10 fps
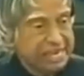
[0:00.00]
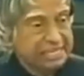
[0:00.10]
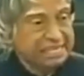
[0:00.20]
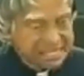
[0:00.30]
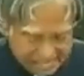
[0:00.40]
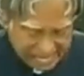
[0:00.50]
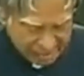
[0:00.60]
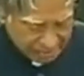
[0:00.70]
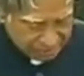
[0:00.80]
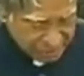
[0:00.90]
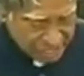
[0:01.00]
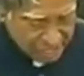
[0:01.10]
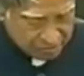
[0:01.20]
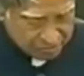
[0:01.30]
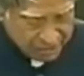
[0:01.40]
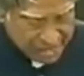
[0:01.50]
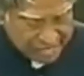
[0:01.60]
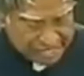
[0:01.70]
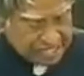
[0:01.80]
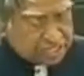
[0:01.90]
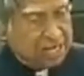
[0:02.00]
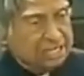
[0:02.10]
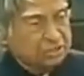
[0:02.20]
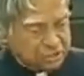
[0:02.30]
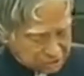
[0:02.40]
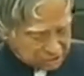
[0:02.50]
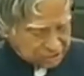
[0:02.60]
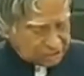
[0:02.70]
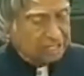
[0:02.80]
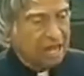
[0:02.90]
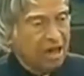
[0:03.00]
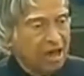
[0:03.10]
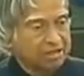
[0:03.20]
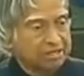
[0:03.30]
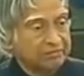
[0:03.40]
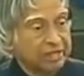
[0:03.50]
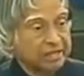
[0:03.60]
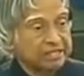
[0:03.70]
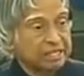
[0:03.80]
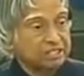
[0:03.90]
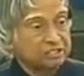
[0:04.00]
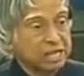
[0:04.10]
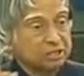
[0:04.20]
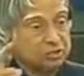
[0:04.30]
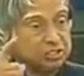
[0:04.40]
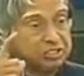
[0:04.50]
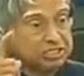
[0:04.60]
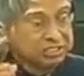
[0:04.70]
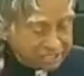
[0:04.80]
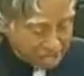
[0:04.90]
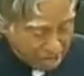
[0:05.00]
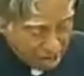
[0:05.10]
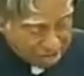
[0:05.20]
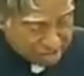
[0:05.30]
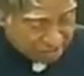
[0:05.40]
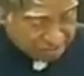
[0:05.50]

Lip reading: say in India, where there is righteousness in the heart, where there is righteousness in the heart,